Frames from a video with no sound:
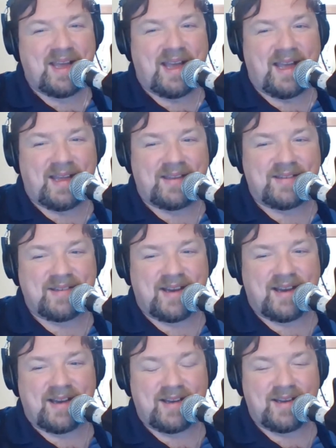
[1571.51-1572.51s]
And
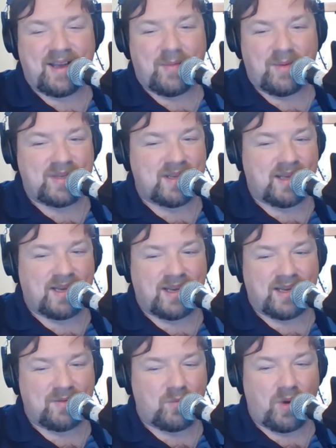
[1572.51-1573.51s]
we did,
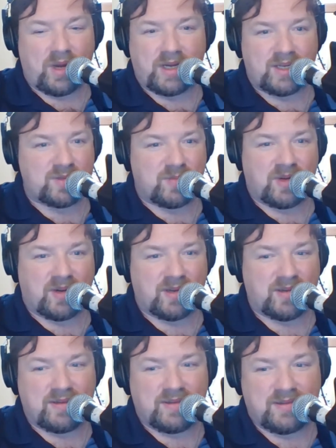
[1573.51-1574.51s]
and what an
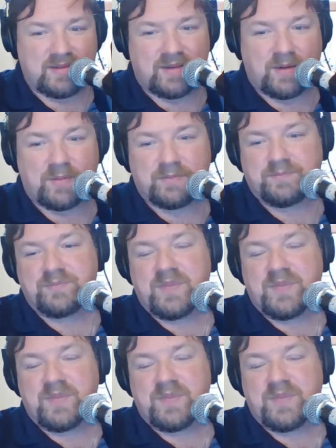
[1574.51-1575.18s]
experience. So,